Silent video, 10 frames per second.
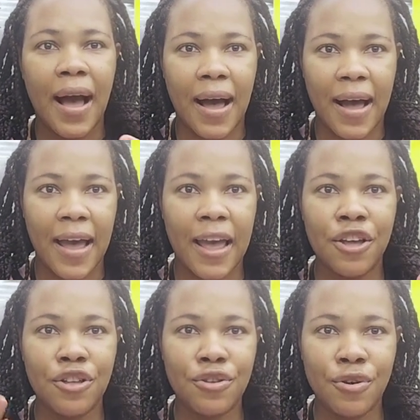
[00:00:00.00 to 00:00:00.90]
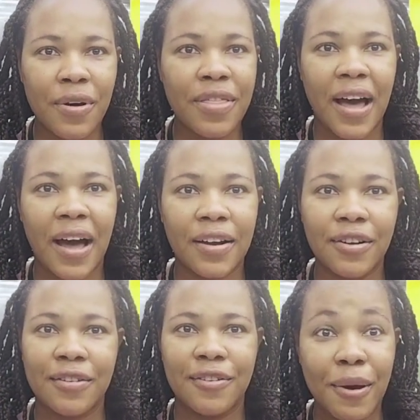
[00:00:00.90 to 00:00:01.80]
I know
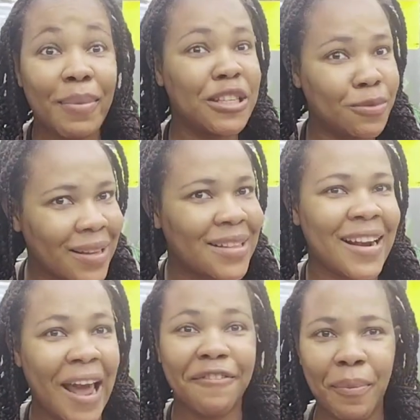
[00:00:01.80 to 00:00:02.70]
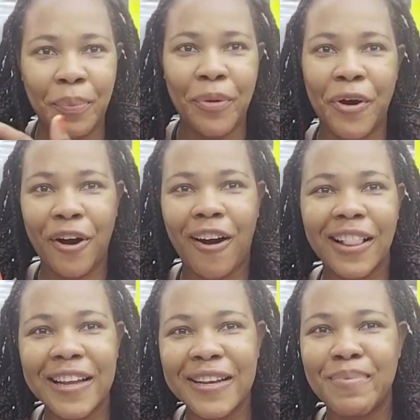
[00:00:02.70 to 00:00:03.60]
that, or I'm expecting that I have a pure
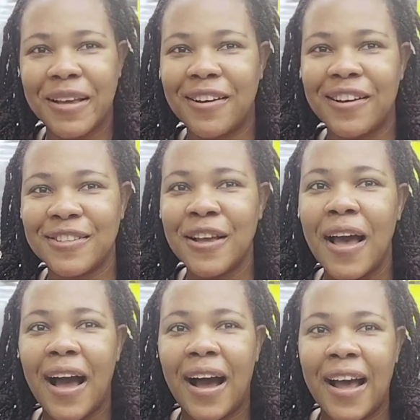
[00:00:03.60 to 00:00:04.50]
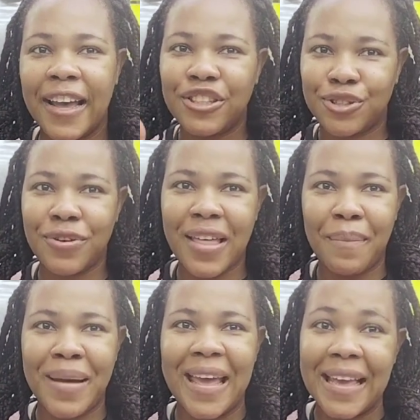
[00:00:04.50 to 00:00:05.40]
colony because I ensure
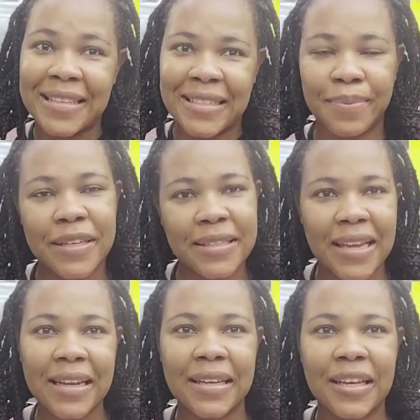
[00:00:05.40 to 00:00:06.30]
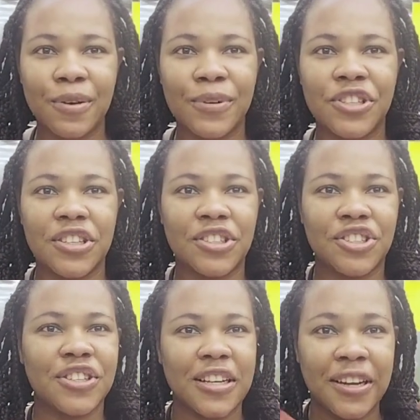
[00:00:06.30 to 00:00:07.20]
that my aseptic technique, which
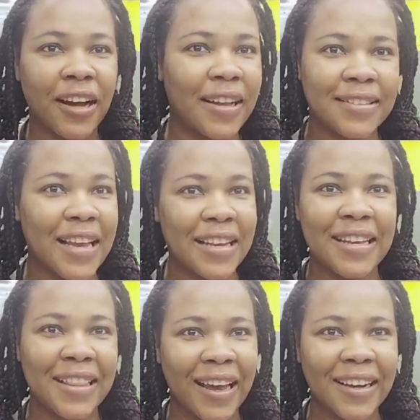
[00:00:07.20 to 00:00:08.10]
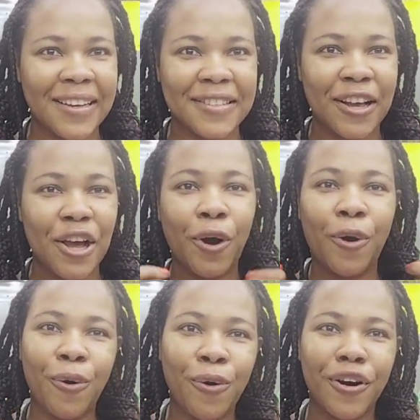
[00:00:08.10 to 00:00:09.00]
is just a technique that is
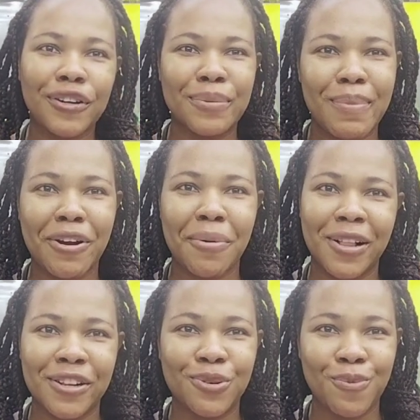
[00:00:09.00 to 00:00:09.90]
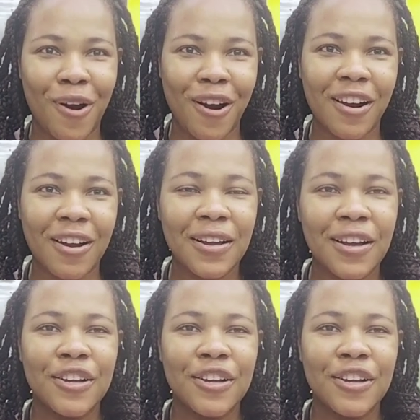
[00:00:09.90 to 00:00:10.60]
core to microbiology work,